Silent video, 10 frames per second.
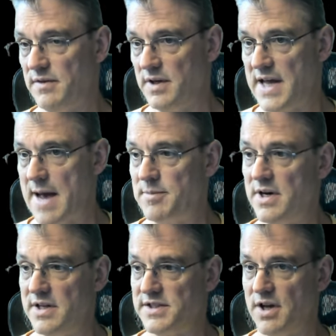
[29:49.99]
the
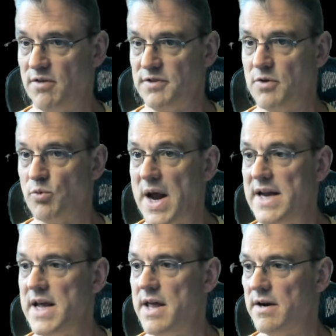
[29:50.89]
cabinet itself can
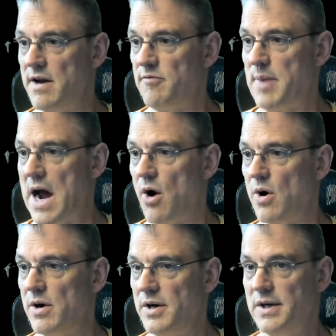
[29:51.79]
radiate enough
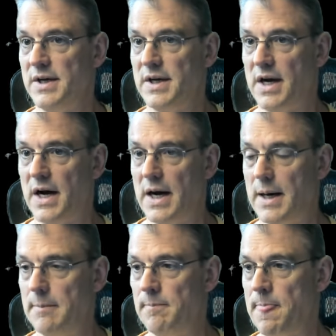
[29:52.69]
power
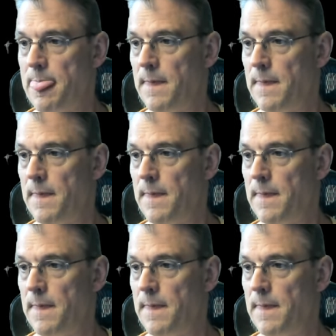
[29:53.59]
um,